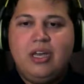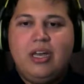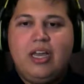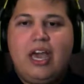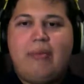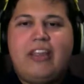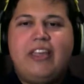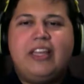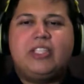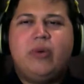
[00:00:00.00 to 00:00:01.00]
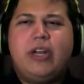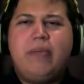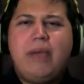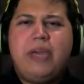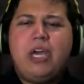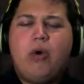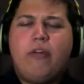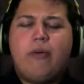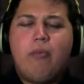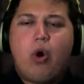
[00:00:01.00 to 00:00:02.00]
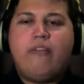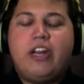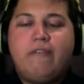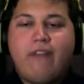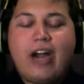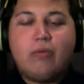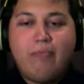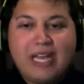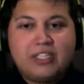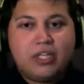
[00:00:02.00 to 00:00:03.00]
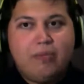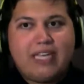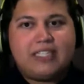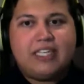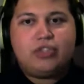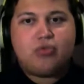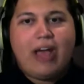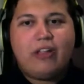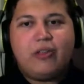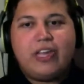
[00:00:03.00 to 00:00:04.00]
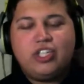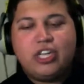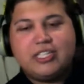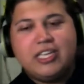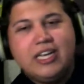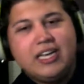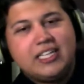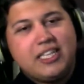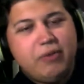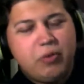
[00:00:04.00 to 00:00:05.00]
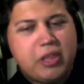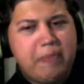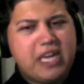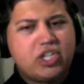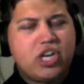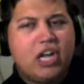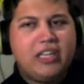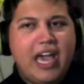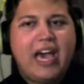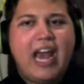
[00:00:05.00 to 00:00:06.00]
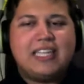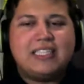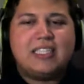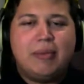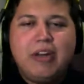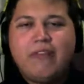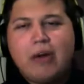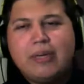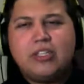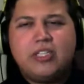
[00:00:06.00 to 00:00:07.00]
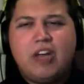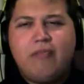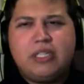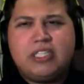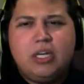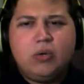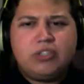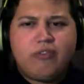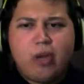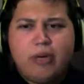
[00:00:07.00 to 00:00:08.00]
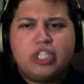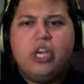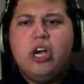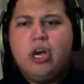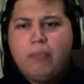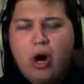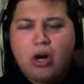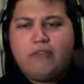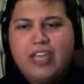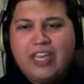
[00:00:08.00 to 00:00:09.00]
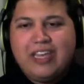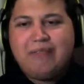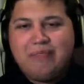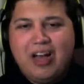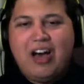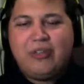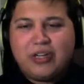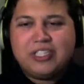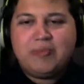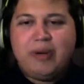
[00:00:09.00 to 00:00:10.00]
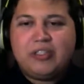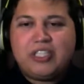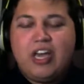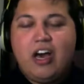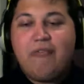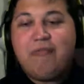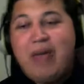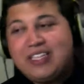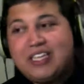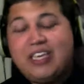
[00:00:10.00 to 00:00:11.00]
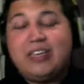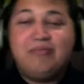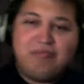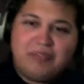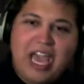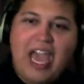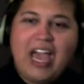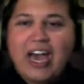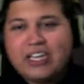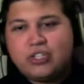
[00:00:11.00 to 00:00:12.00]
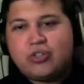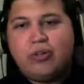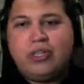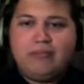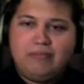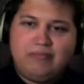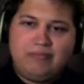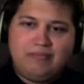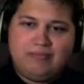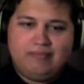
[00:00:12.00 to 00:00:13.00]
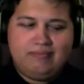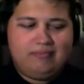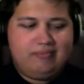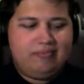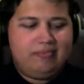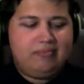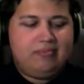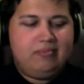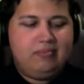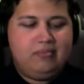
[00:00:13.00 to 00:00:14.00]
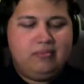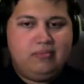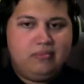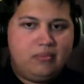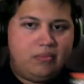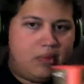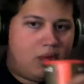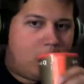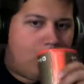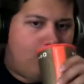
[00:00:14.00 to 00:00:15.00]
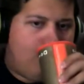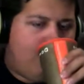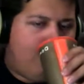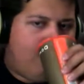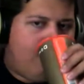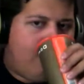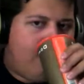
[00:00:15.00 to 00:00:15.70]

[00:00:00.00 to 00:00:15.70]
Yeah, but I think this one he might be going for more of an environmental message rather than just, because even with the big shell, it had some environmental stuff, but still was very much part of the other conspiracy of basically AI. Actually, the thing I was bringing up was the plot of Metal Gear 2.